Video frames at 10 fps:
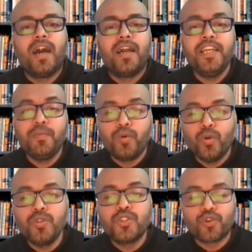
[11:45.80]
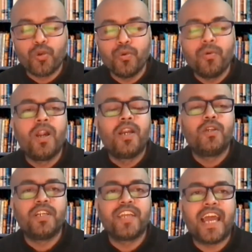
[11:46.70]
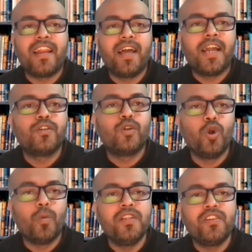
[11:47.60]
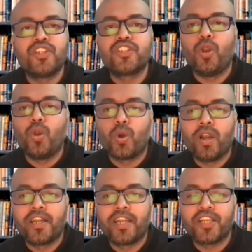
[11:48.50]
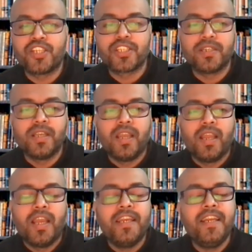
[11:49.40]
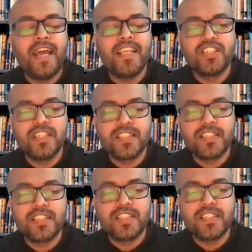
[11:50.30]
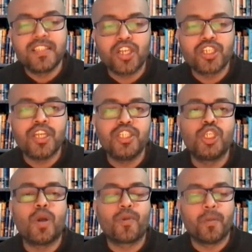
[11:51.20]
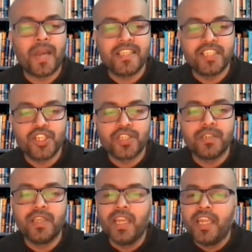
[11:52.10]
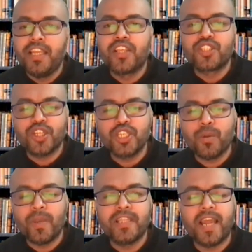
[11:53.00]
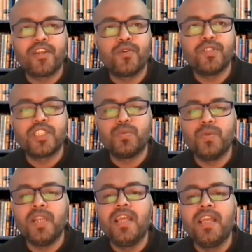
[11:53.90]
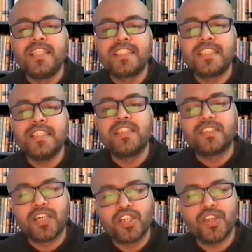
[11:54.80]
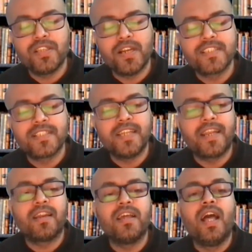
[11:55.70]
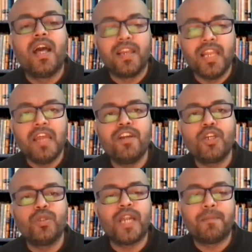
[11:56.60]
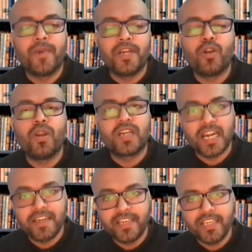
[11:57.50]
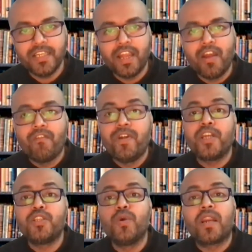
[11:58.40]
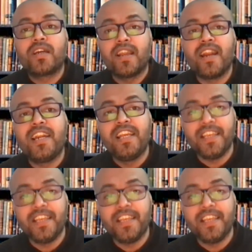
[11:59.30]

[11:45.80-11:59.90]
it proves true to the tagline "Global Reach, Local Touch." It has designed the search engine optimization in such a way that users will see the search results that are relevant to that particular country where you are currently